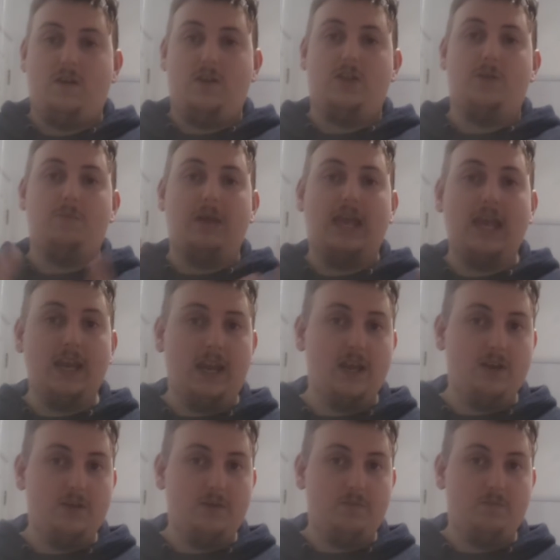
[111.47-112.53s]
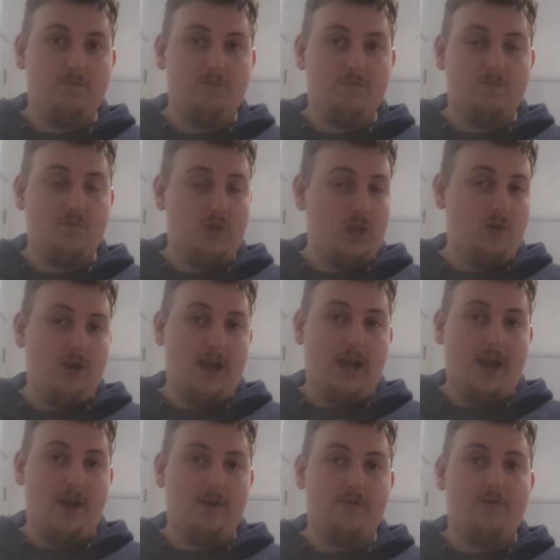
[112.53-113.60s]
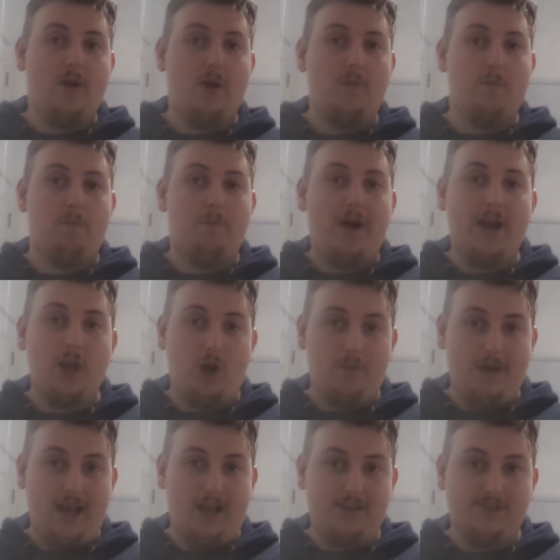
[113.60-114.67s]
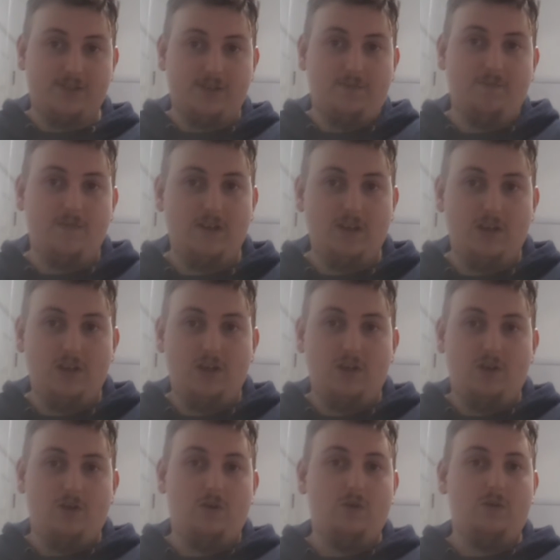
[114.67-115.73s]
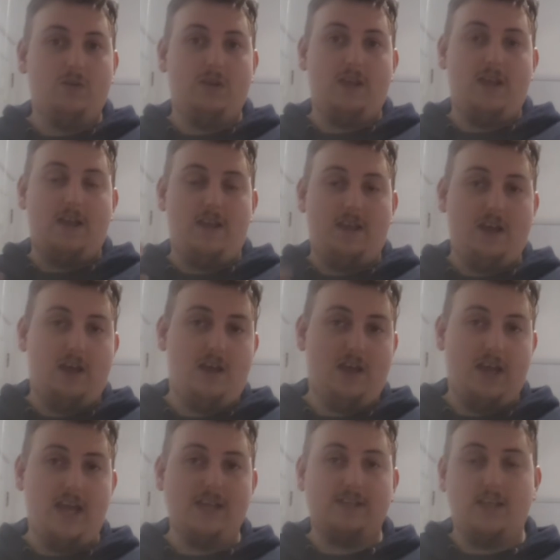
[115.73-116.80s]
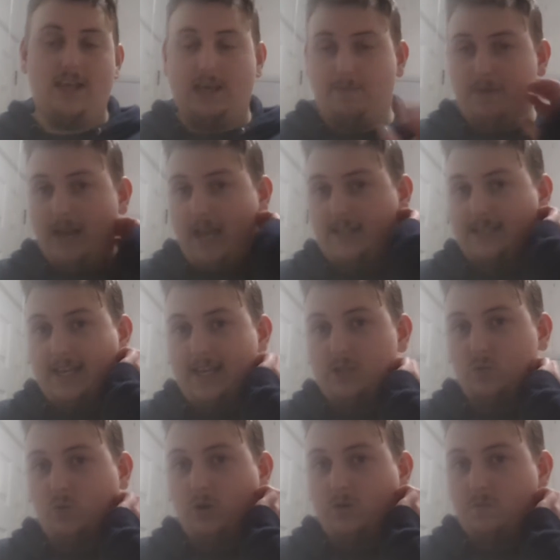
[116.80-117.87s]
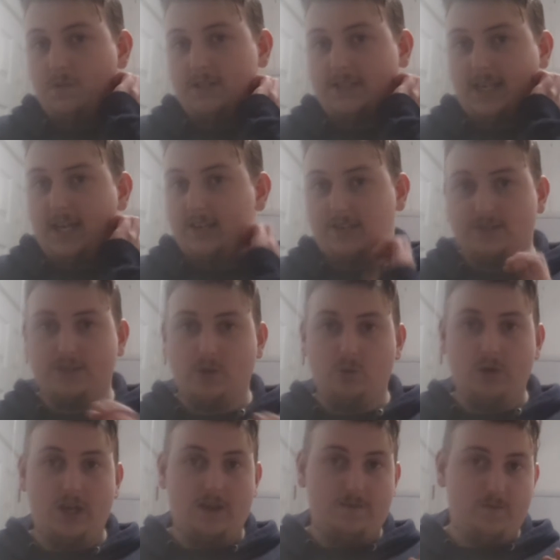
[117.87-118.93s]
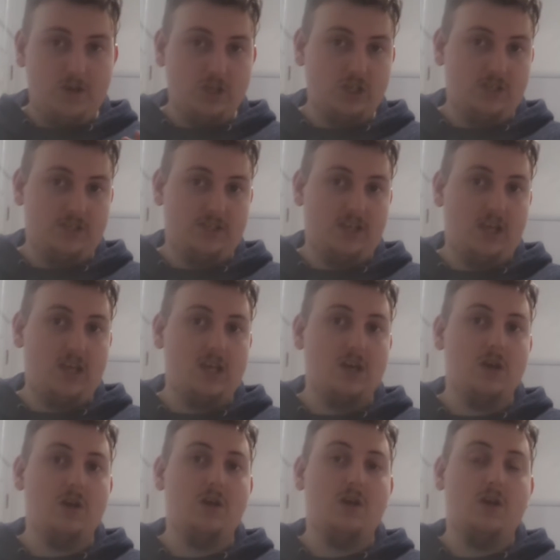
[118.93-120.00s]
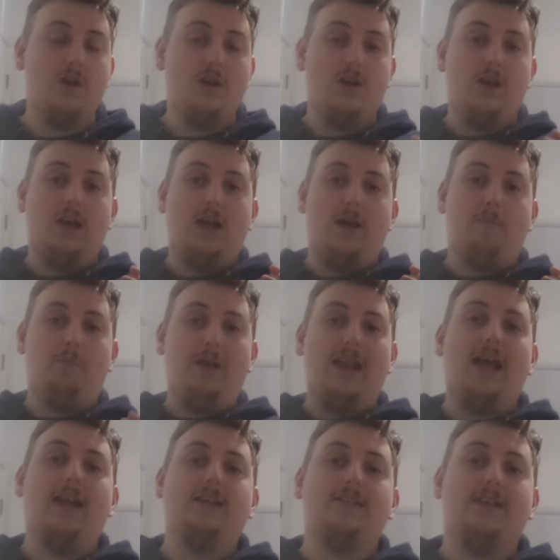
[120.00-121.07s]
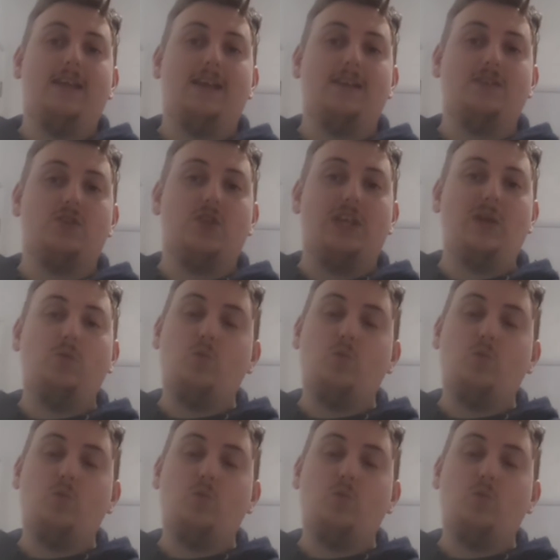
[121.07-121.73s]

The beginning, you have biomass. Well, as a plant has 1% solar efficiency, a plant is the